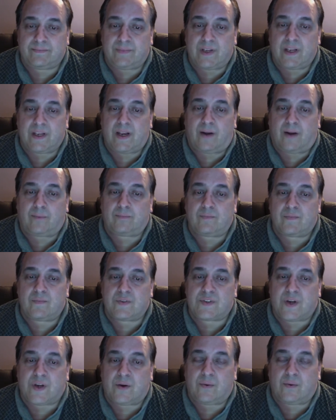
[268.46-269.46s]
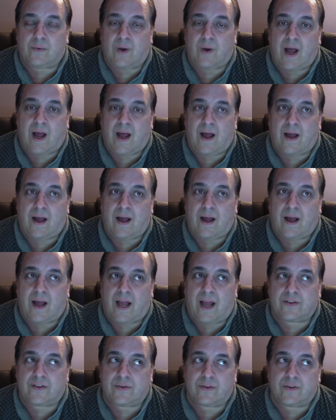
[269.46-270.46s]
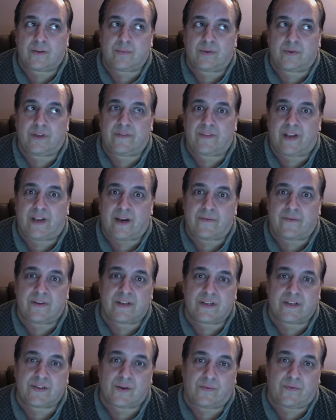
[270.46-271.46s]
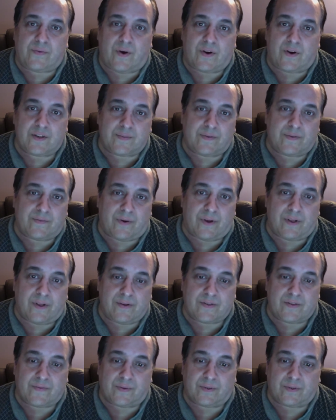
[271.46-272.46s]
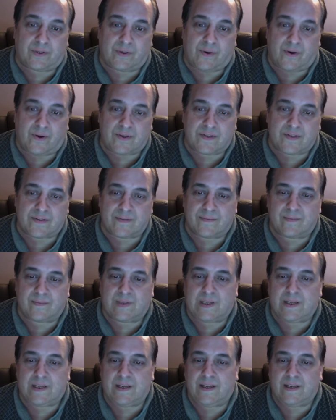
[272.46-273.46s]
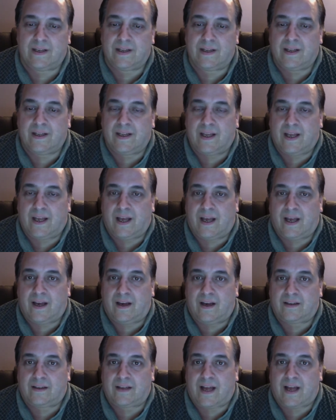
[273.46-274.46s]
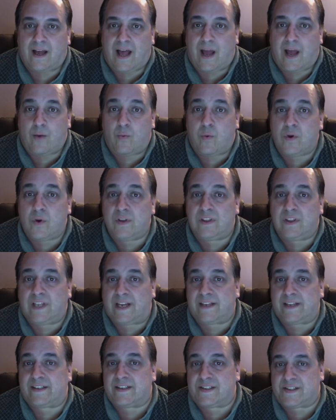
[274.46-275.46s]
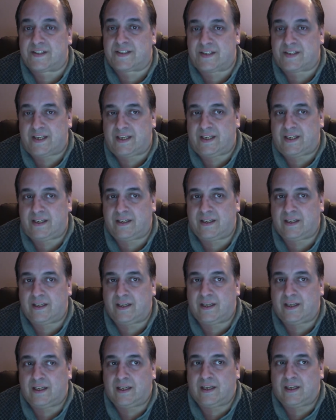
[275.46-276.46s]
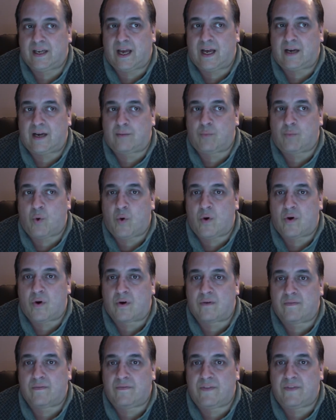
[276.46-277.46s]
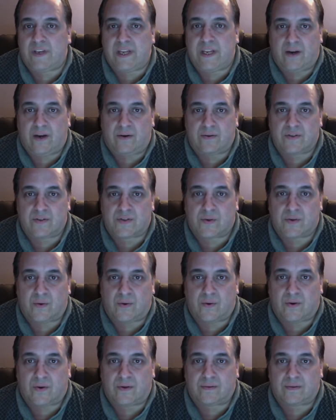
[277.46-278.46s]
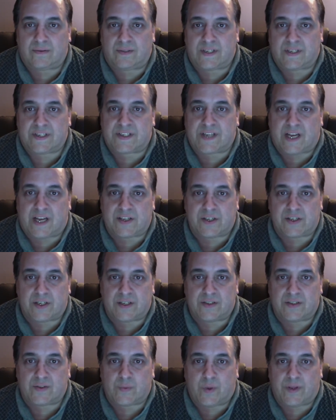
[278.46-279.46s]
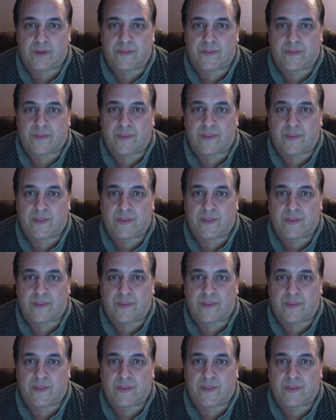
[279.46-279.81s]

You know, so I truly believe that everything so far has been very useful in the course. I would like to see more videos or discussions with